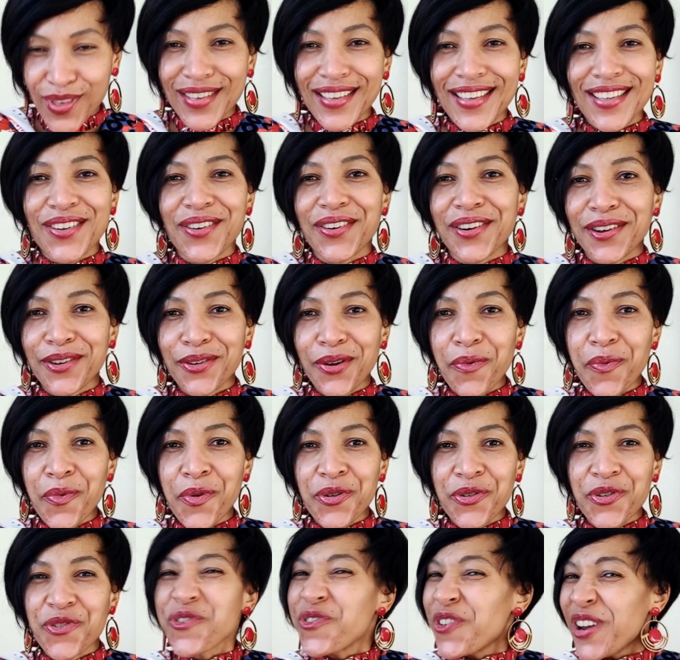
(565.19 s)
you know, are a lot
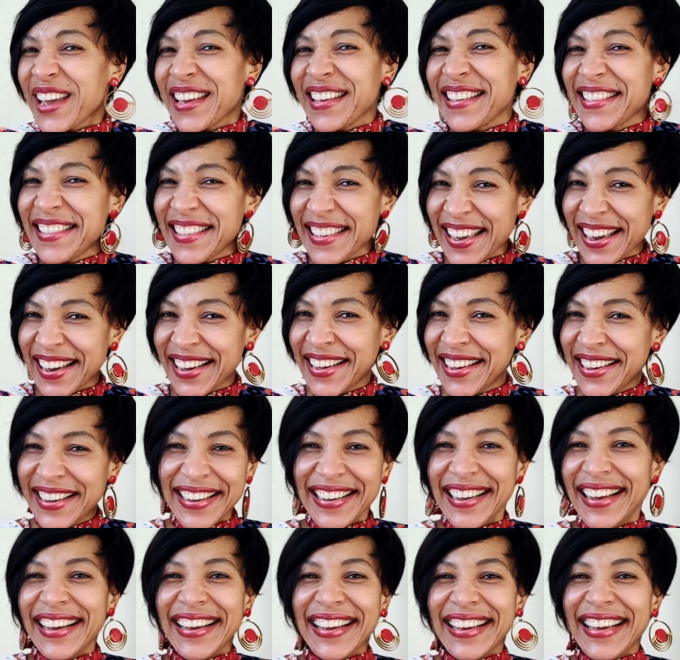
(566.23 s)
more
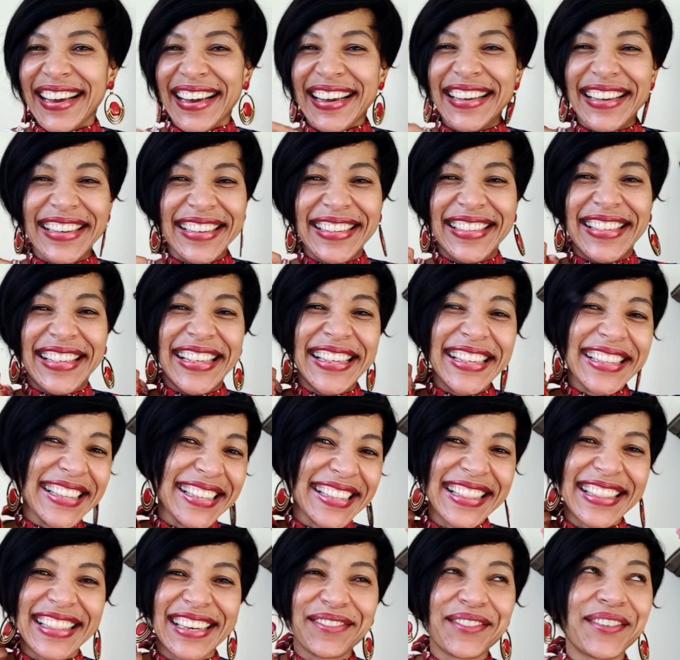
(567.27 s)
crazier, I guess,
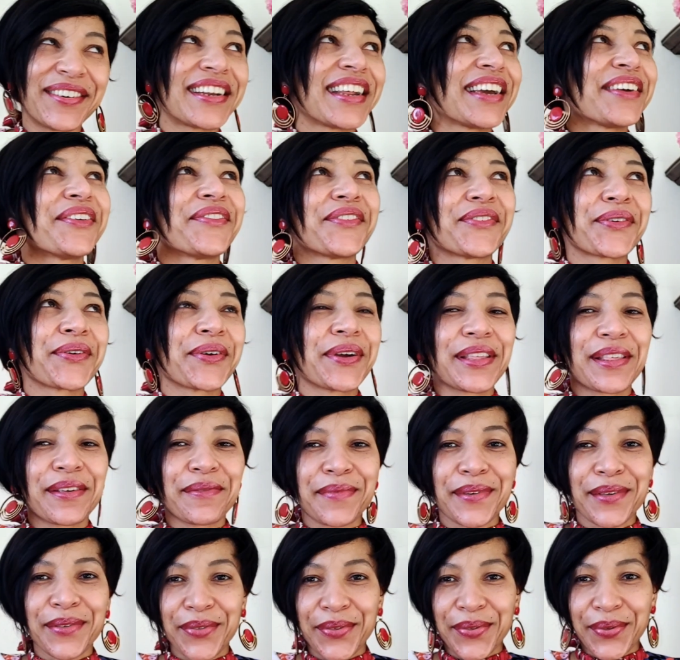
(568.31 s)
than what I've already
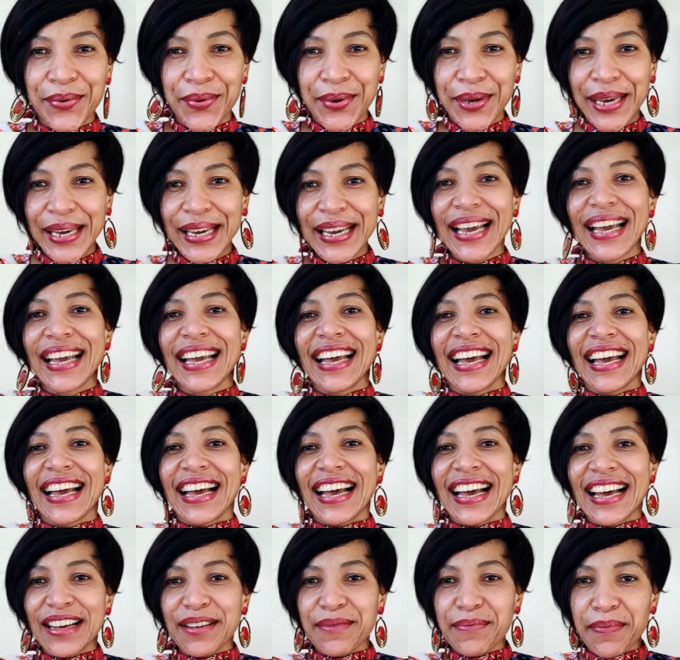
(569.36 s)
been doing.
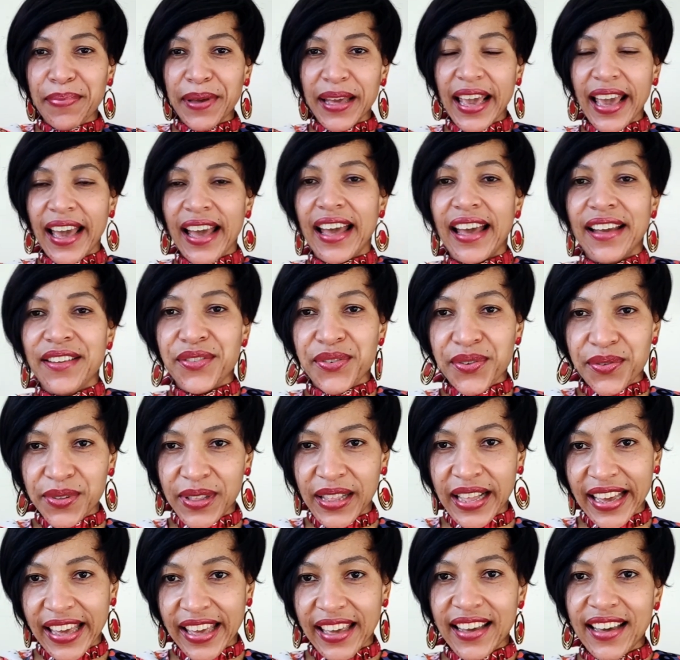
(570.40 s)
Um, but yeah, I do
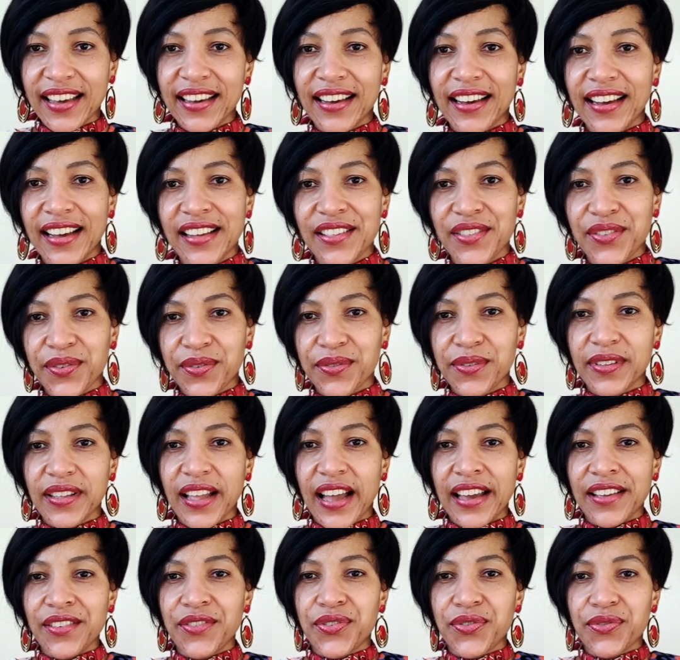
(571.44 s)
like, I do,
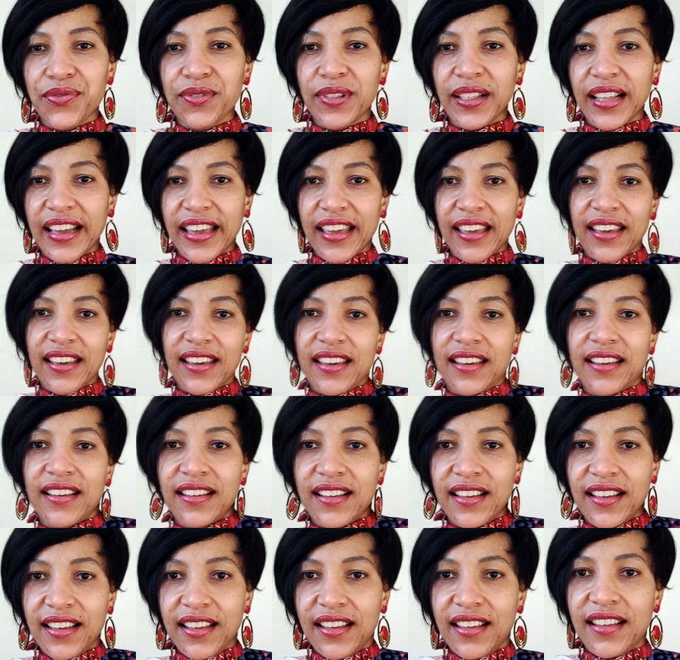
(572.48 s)
I do like
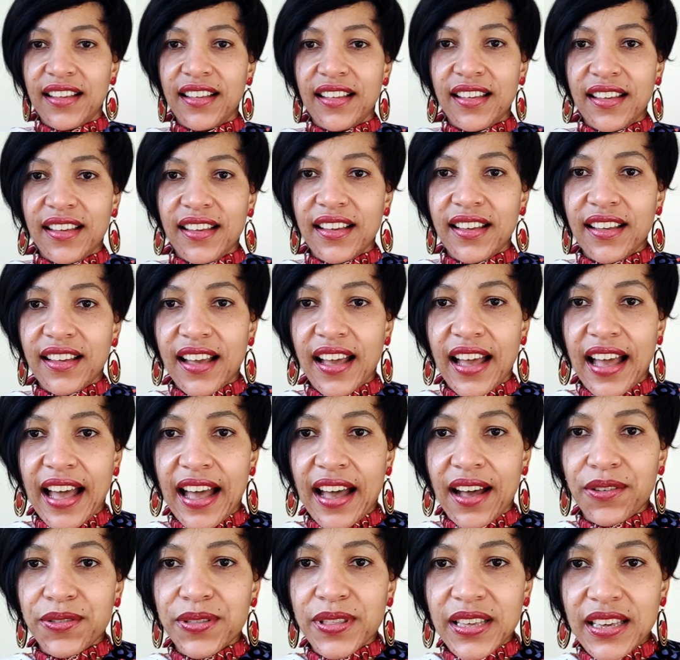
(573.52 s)

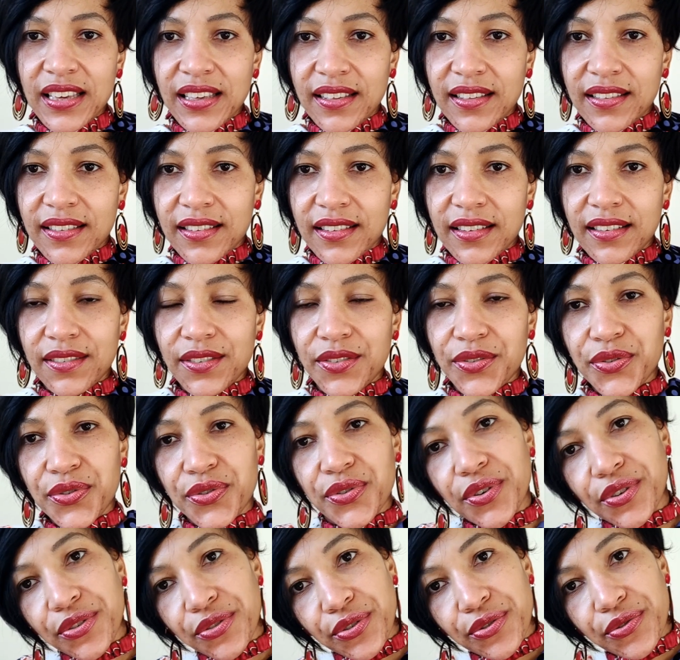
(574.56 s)
how these
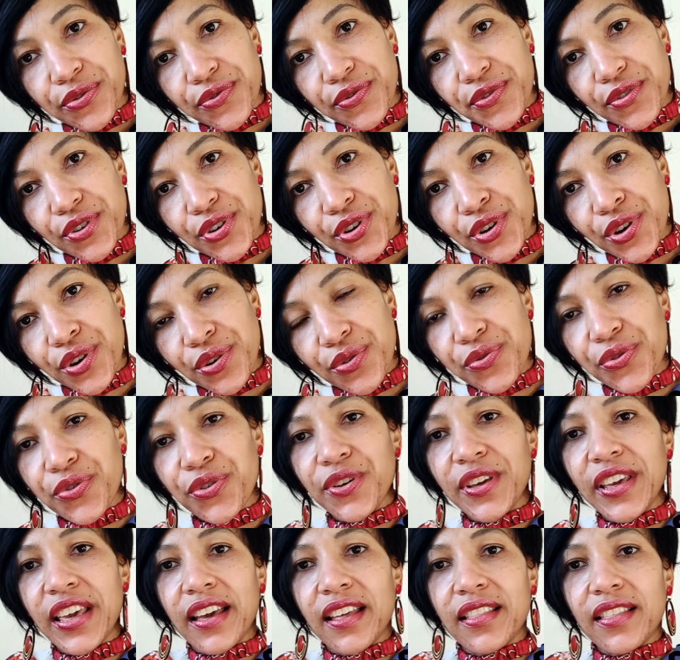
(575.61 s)
sort of go
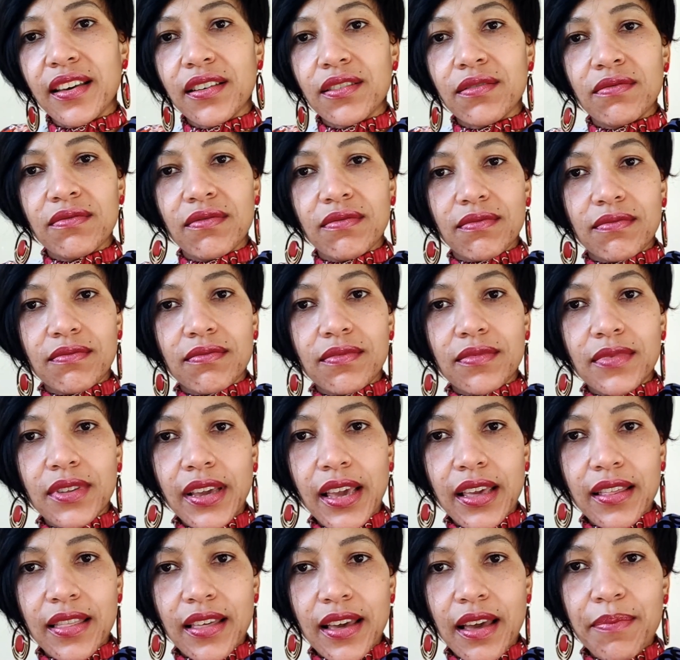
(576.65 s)
together. Oh,
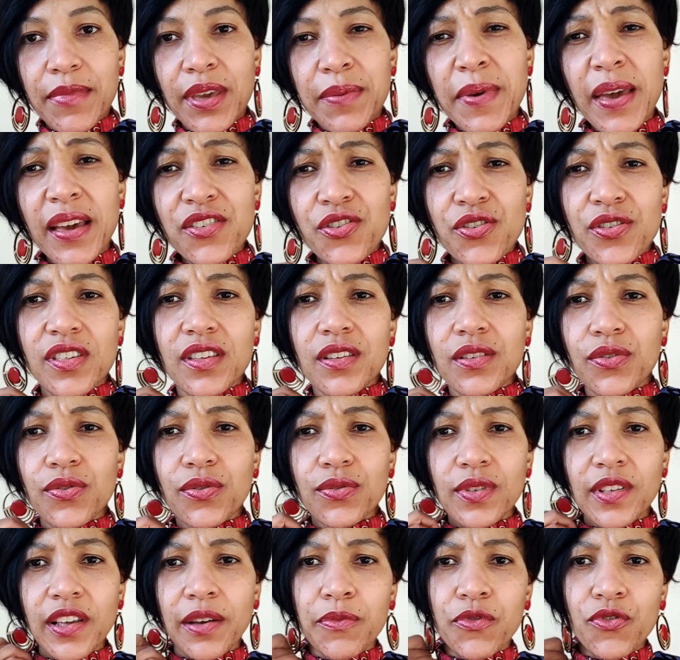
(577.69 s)
look at that. Maybe I should just
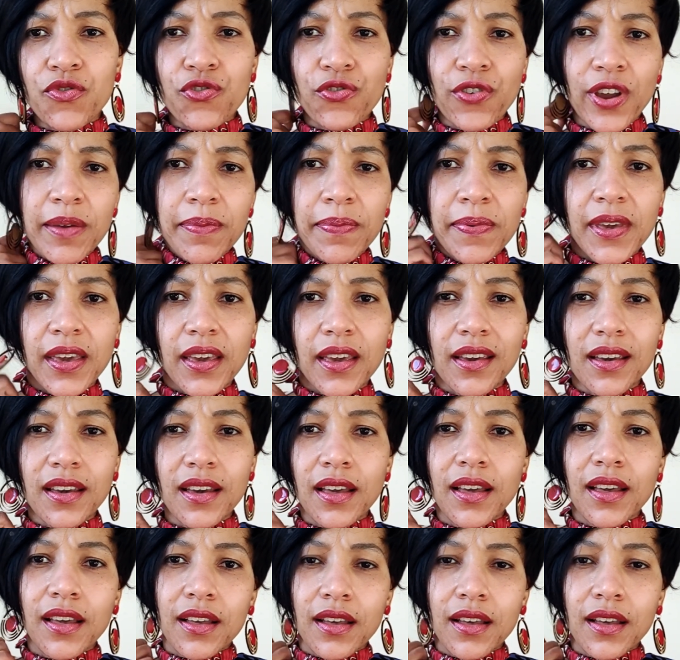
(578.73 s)
do some draping